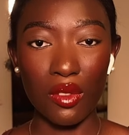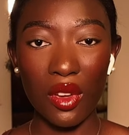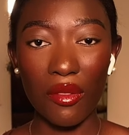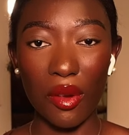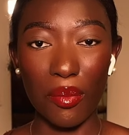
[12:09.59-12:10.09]
if
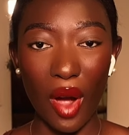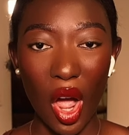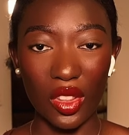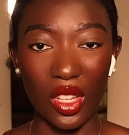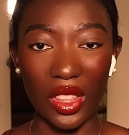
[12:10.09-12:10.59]
you have a
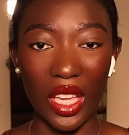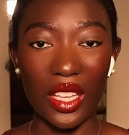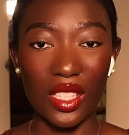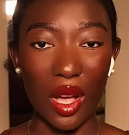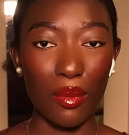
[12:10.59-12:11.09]
partner
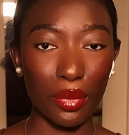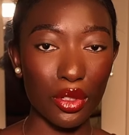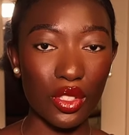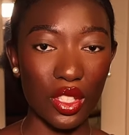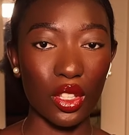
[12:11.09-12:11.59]
that is
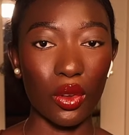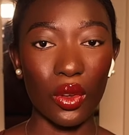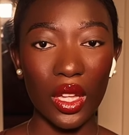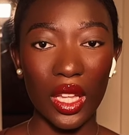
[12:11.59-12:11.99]
abusing you,